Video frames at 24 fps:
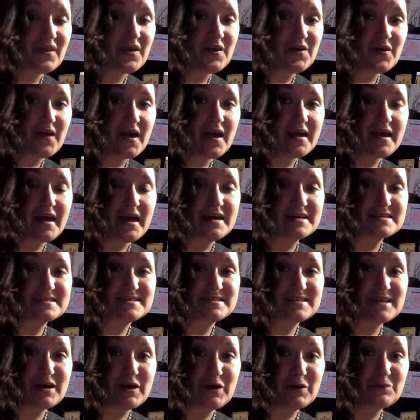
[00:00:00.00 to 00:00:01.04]
Okay, guys,
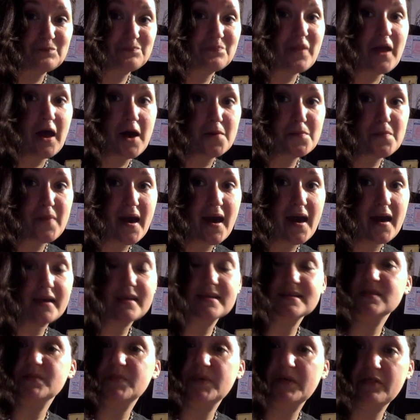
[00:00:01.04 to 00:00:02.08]
so I'm
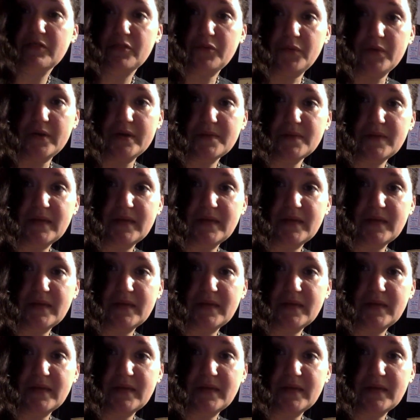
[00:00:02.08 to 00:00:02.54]
back. It's been 3